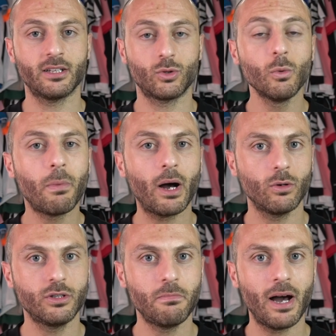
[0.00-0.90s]
to
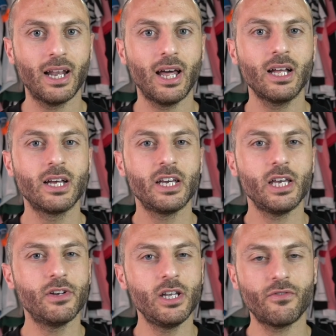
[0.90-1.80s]
Paulo Dybala,
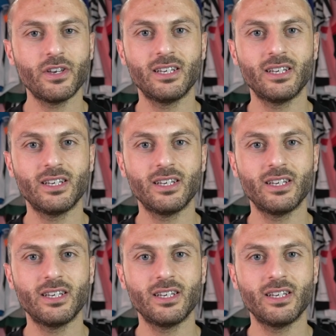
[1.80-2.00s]
even if